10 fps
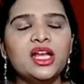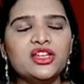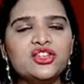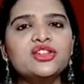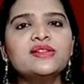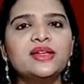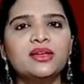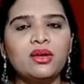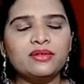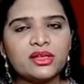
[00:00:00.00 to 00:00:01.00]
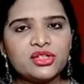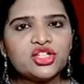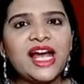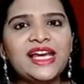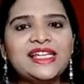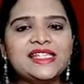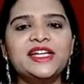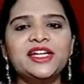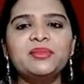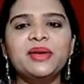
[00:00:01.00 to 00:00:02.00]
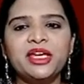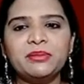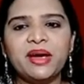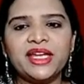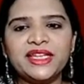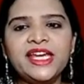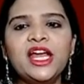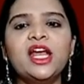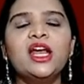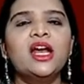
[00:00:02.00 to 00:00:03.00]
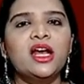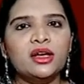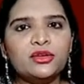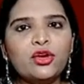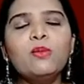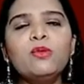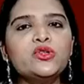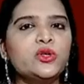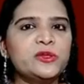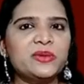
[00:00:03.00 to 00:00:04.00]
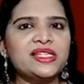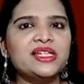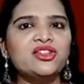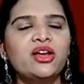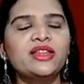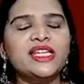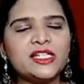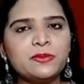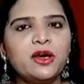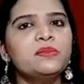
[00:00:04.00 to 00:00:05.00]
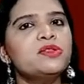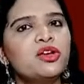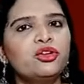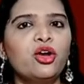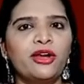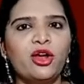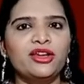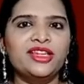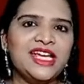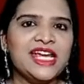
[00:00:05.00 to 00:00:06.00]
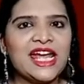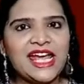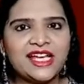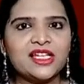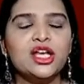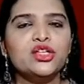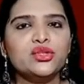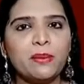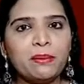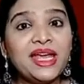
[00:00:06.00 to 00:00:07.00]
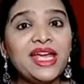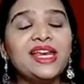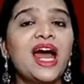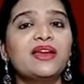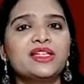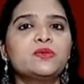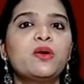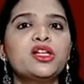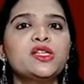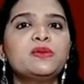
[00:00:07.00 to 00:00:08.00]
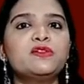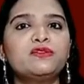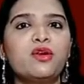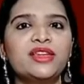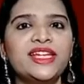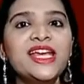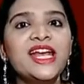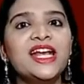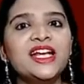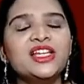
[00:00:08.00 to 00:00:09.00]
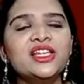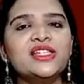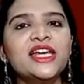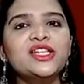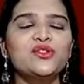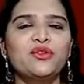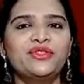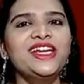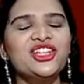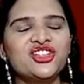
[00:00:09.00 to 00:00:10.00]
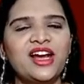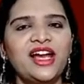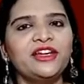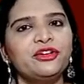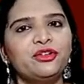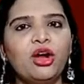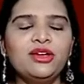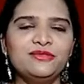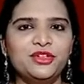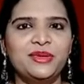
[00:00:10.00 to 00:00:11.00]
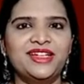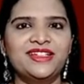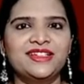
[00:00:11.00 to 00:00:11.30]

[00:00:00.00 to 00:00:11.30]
children or the child is determined by the chromosomes present on the sperms, not on the eggs. So male are responsible for the sex of the child, not women.